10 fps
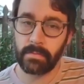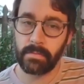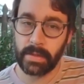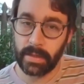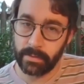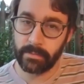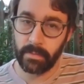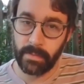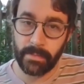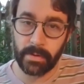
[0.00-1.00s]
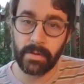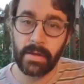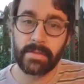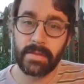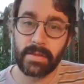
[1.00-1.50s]
because remember,
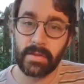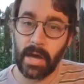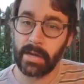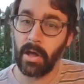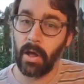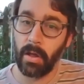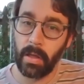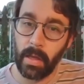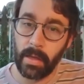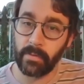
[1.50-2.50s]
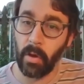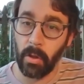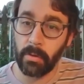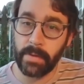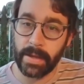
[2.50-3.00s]
this God has
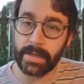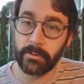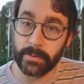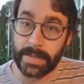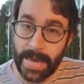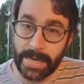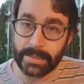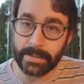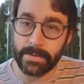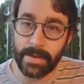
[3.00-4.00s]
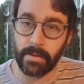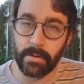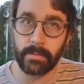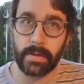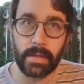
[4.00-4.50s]
already created their
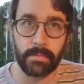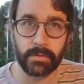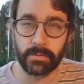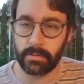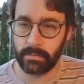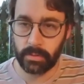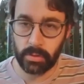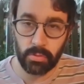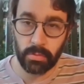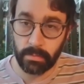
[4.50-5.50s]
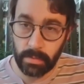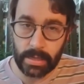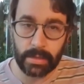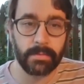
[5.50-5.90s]
own image, you and me.